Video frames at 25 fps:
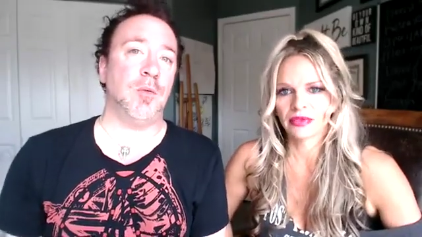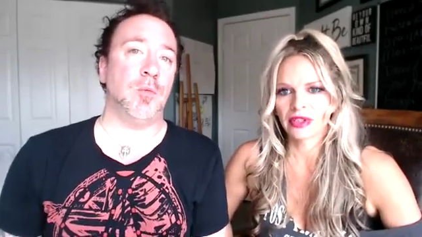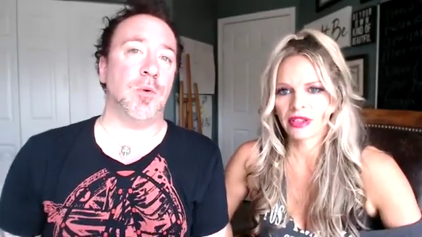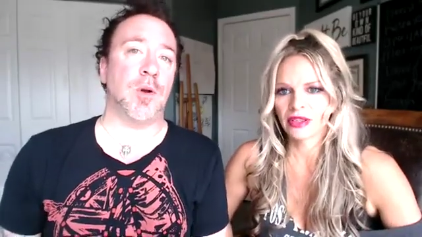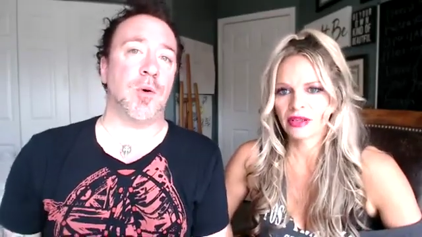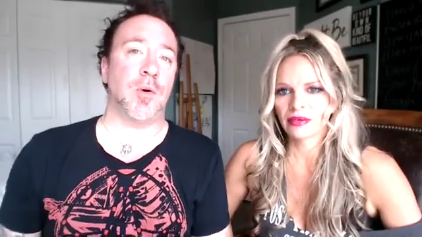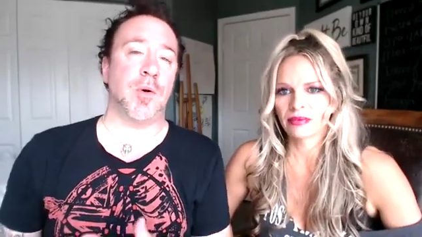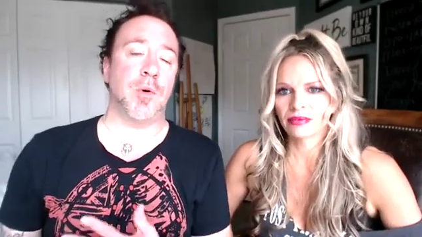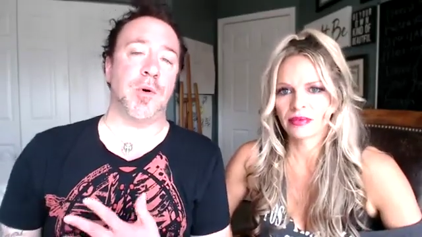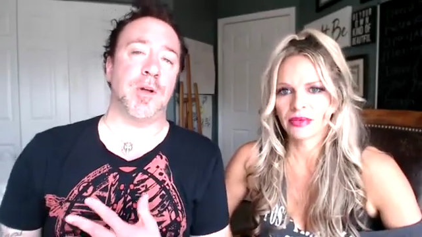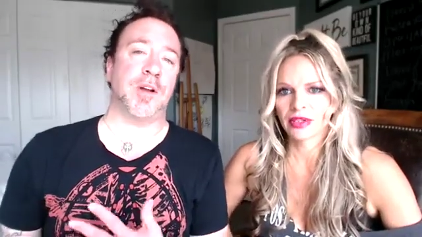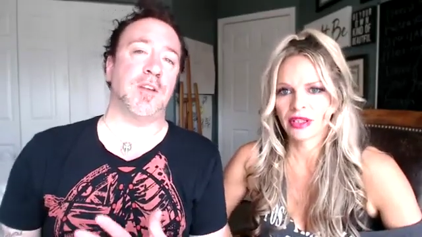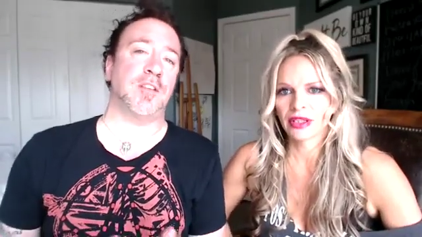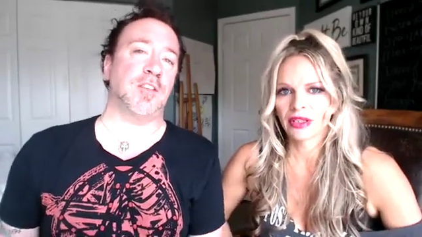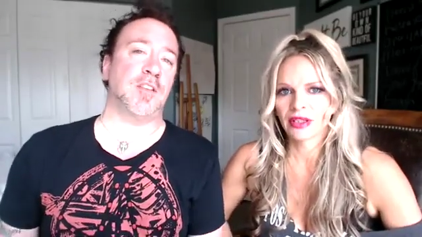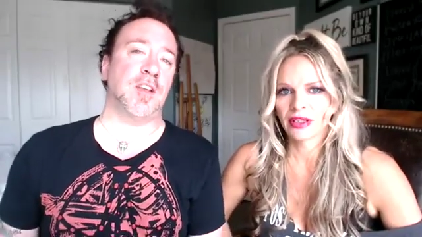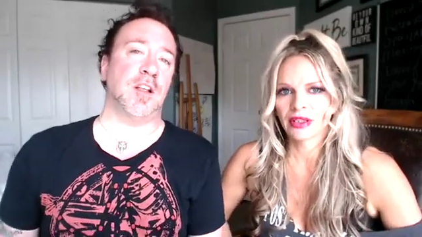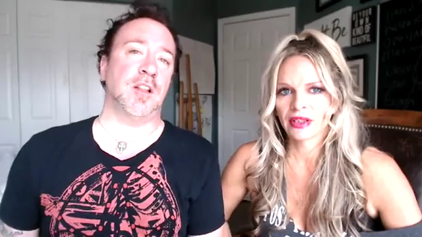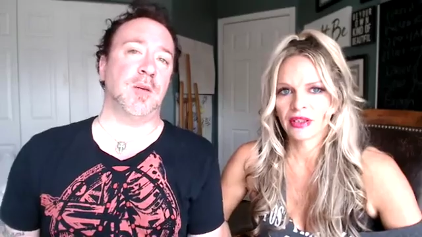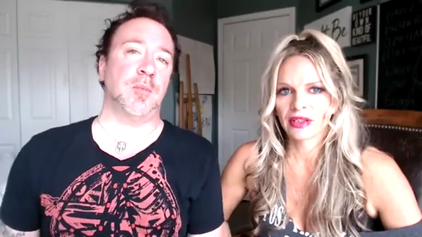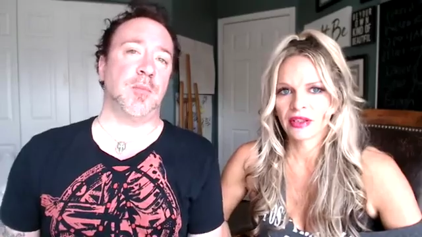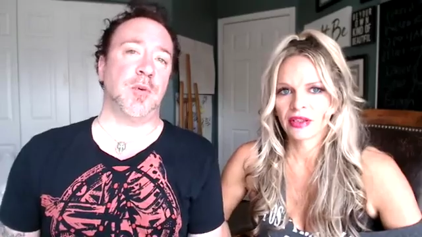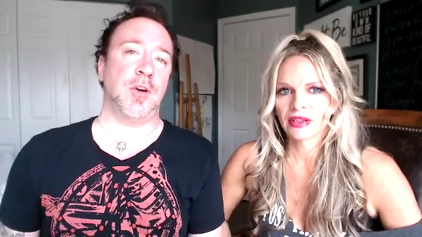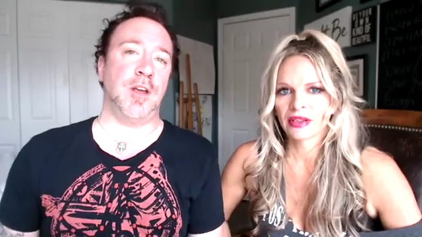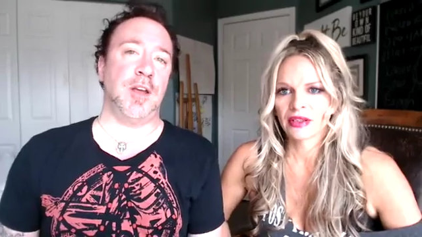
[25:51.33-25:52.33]
Speaker 1: do I want to
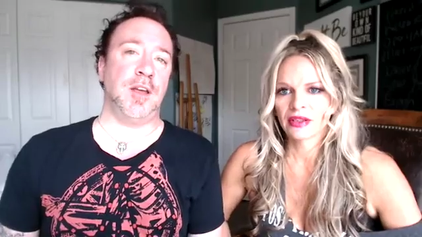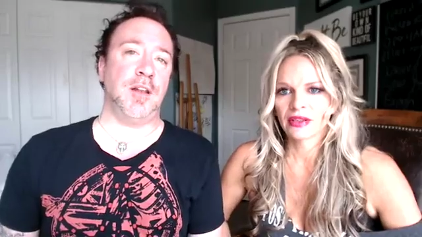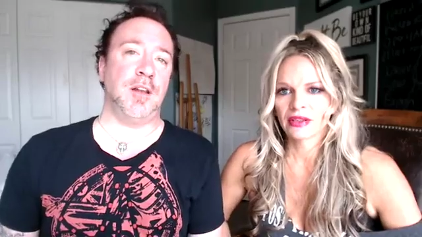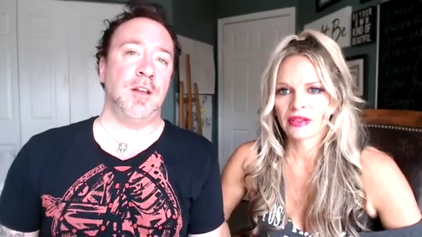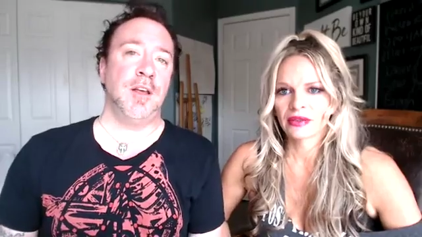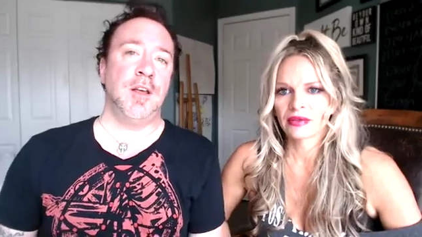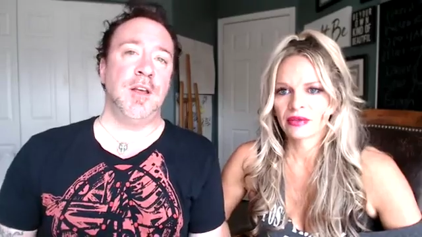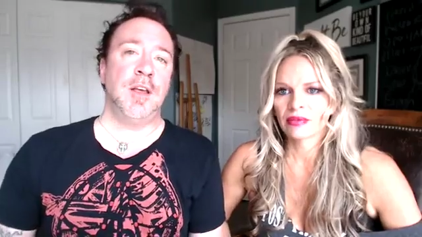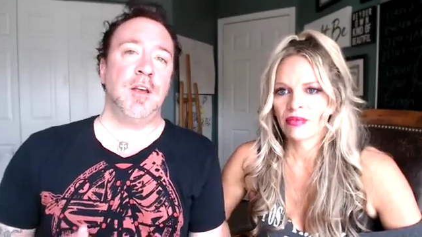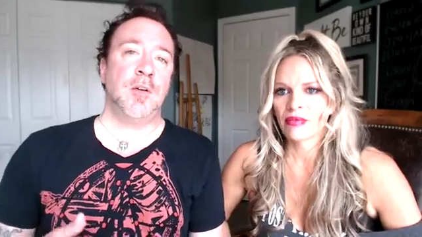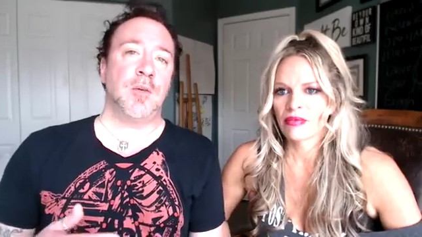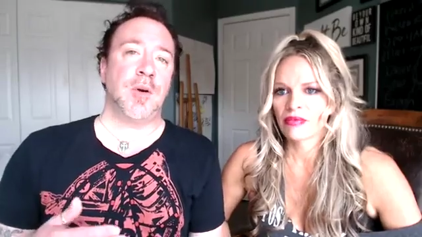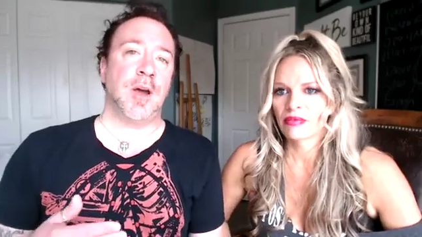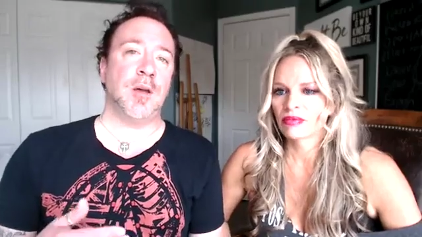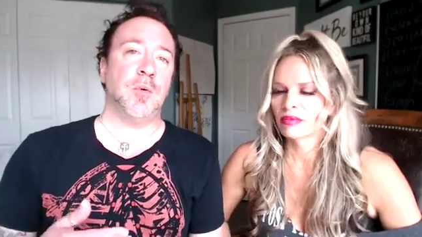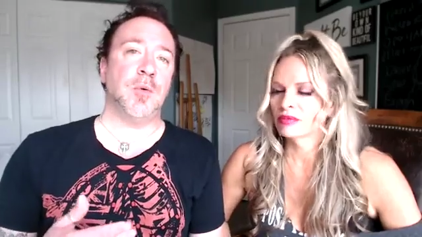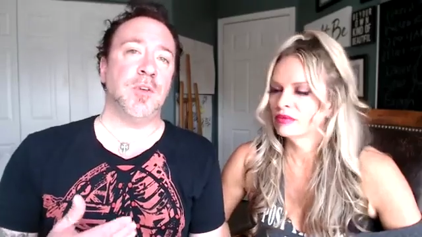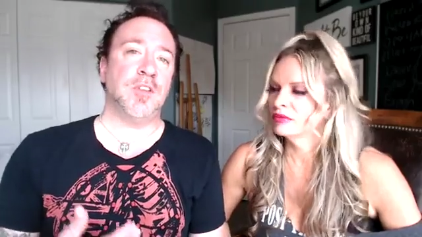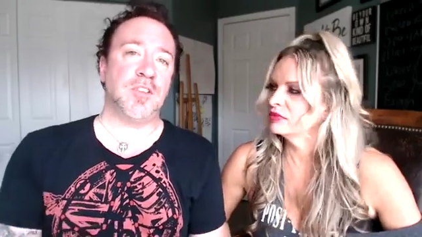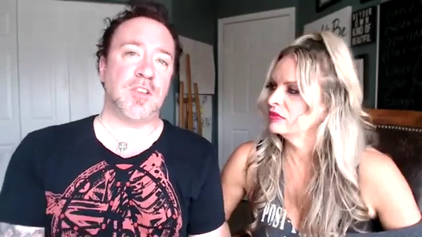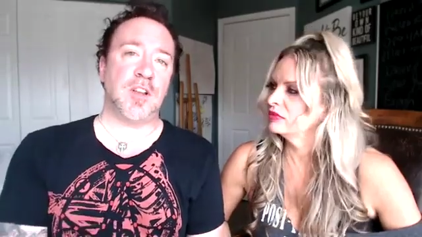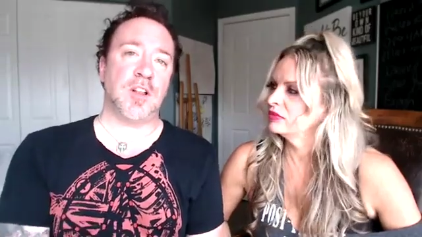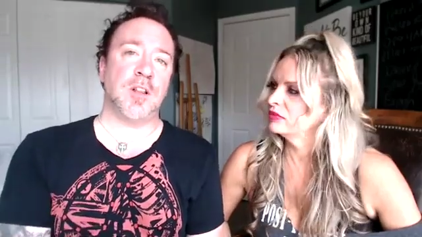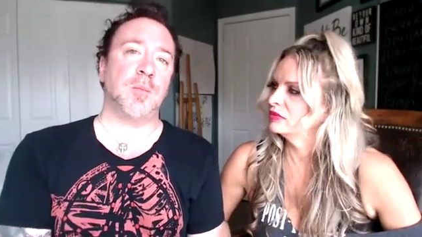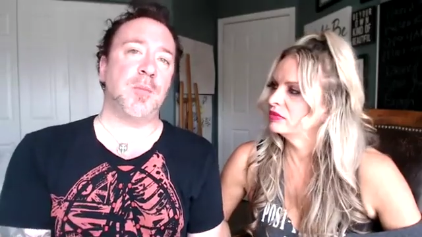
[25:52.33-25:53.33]
celebrate? Right? We
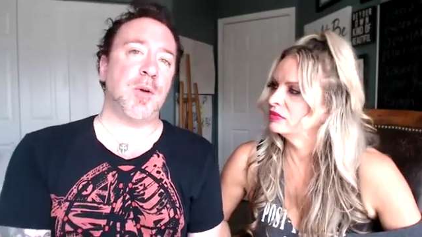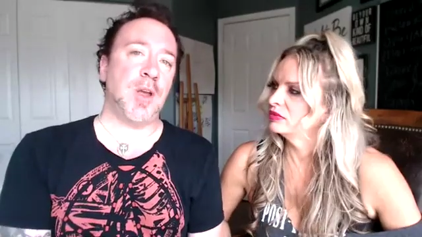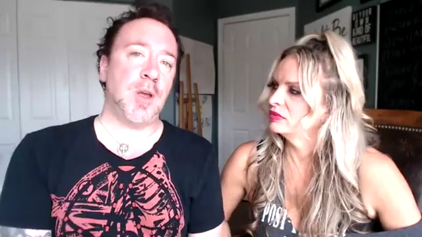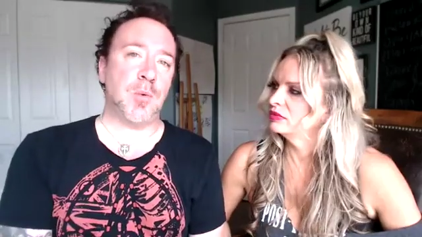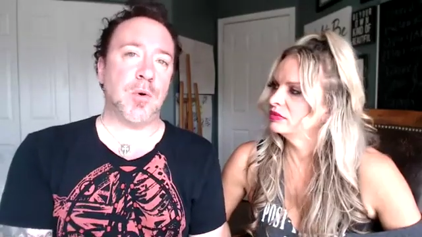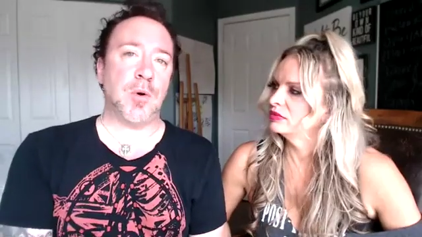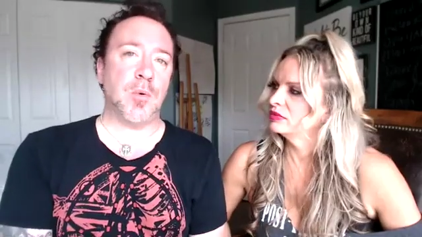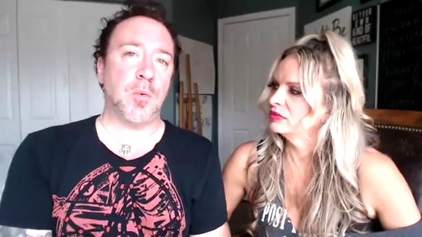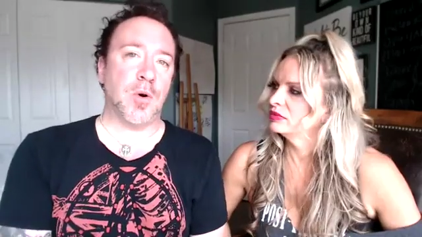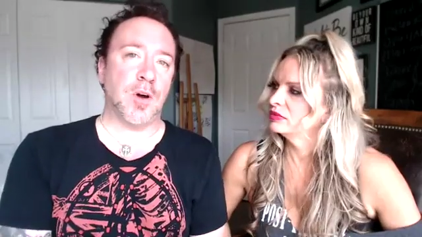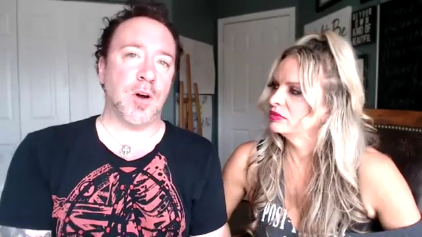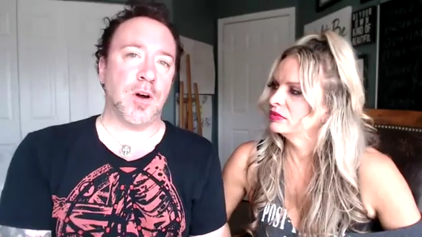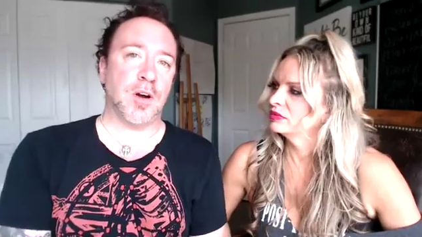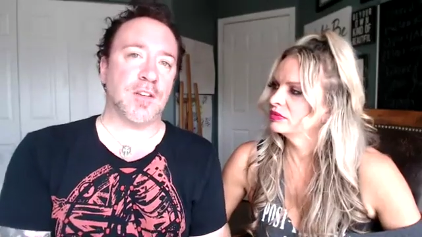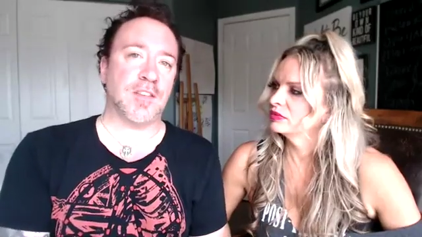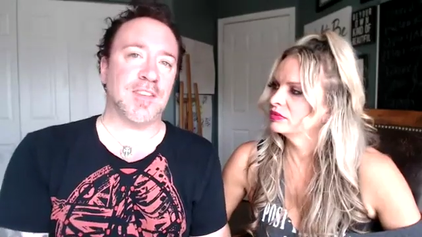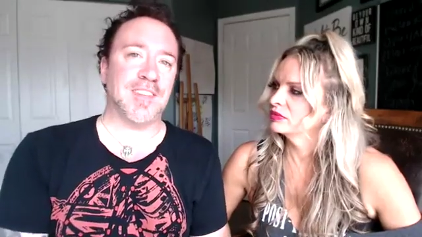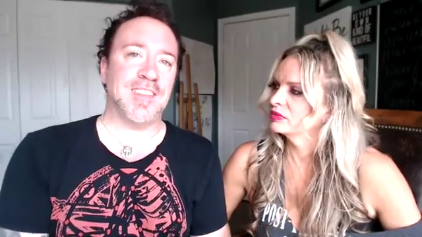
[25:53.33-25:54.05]
celebrate what works and